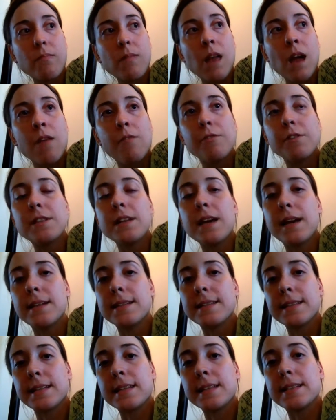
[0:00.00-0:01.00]
every day
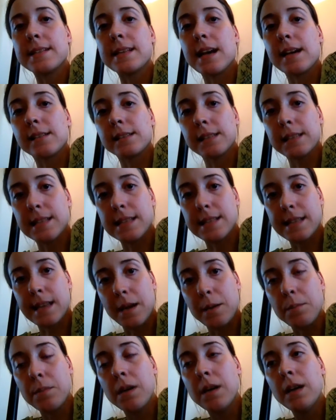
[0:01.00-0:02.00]
isn't exactly the
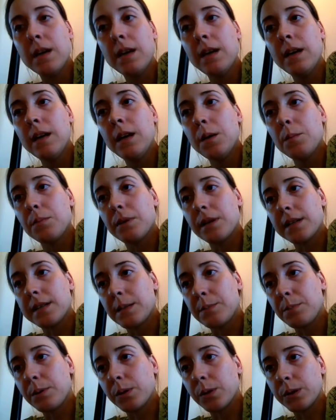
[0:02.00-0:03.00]
same, but a
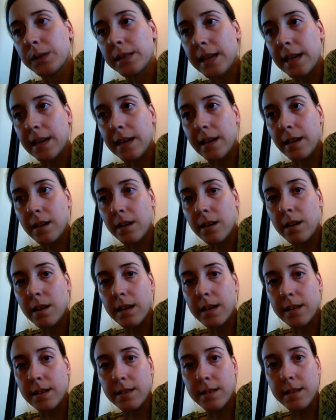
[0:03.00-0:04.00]
typical day here
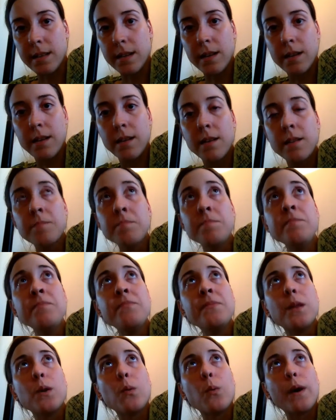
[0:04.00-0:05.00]
is
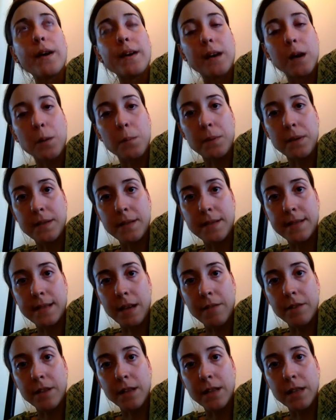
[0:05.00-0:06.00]
wake up at
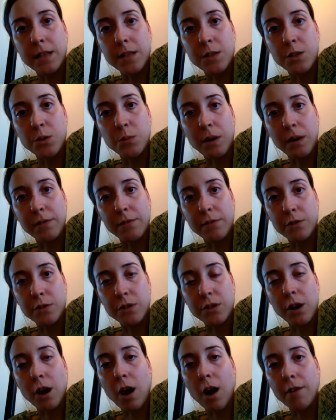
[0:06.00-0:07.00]
7 and do my
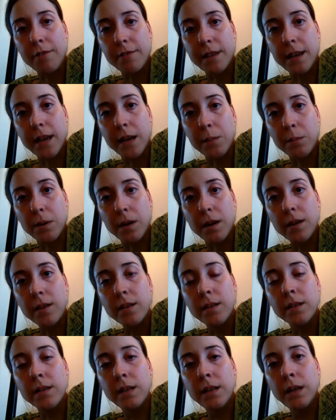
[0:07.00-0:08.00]
first coffee enema,
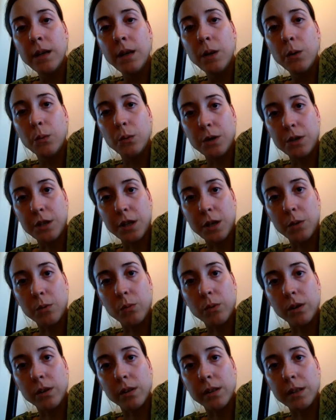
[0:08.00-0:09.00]
which I
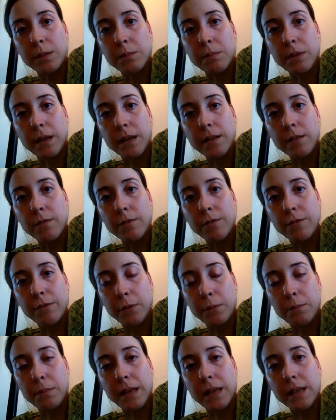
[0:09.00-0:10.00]
will admit for
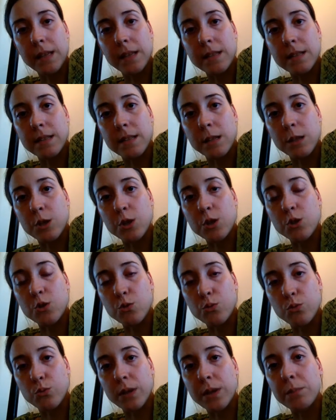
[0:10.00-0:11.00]
me is
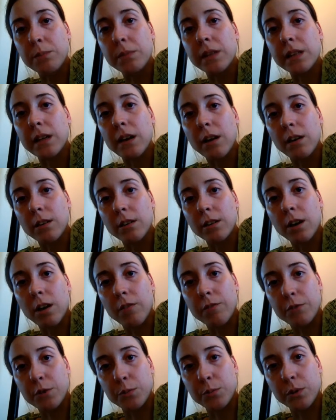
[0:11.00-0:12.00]
extremely
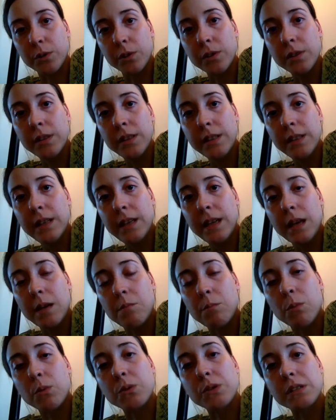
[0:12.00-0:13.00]
uncomfortable and
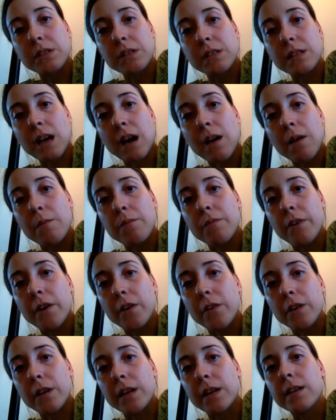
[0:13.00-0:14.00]
most of the time
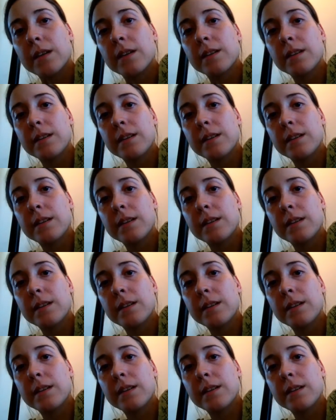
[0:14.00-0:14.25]
very